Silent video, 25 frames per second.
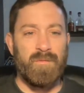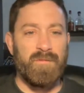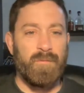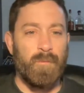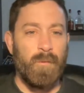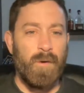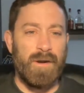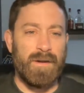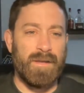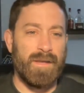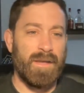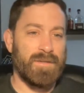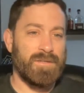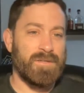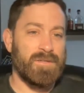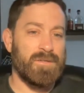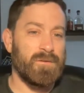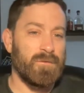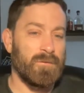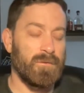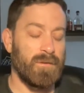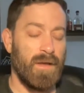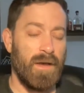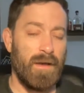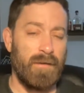If you want to catch the
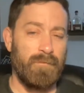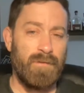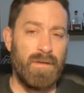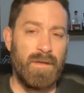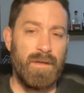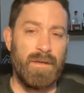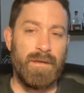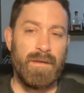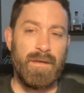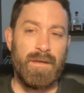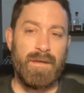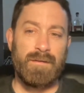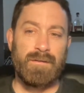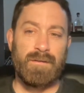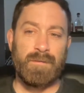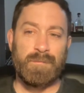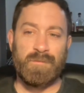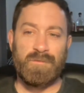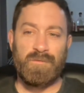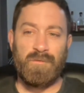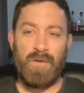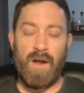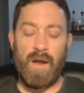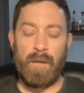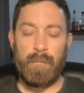show live,
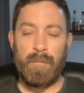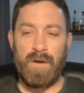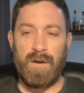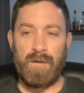subscribe